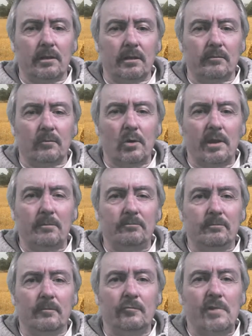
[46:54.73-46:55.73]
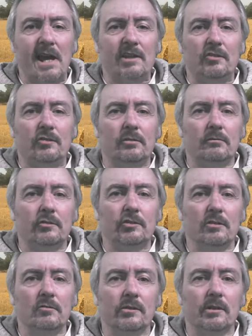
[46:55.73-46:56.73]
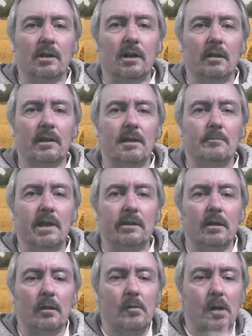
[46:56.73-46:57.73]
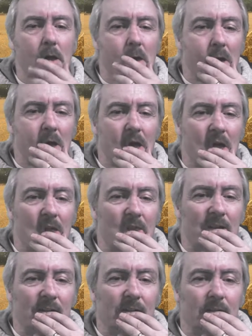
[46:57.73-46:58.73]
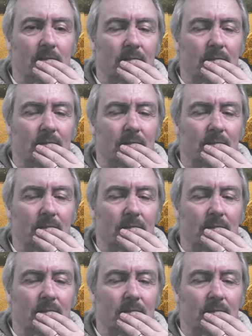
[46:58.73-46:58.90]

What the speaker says: where the radish shoots are, that meadow, there's a